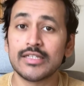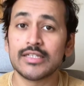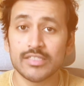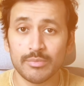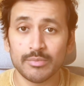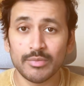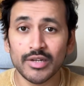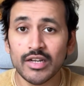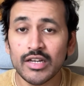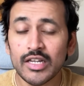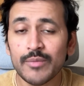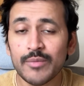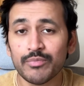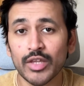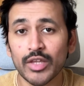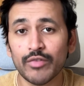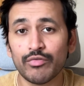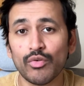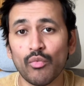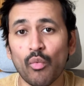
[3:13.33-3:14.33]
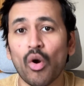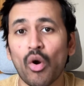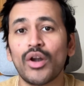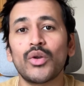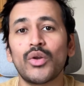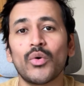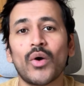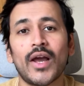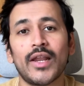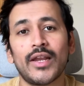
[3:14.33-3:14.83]
Similarly, if you
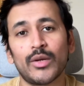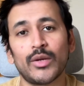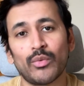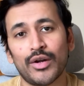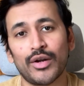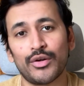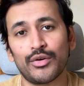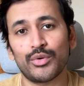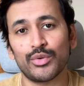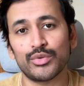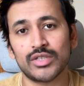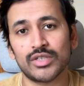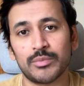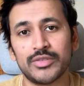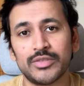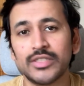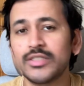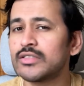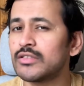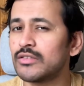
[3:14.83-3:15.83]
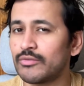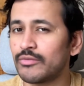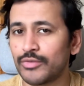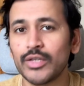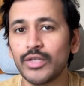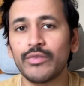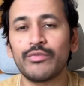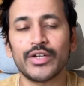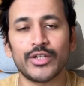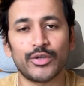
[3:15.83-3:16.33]
want to highlight 1 to 2 subjects,
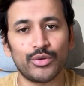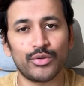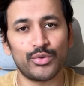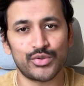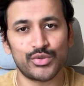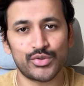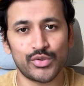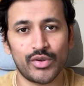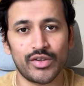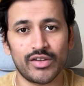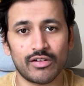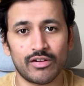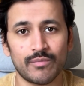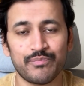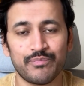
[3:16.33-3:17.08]
feel free to do so here.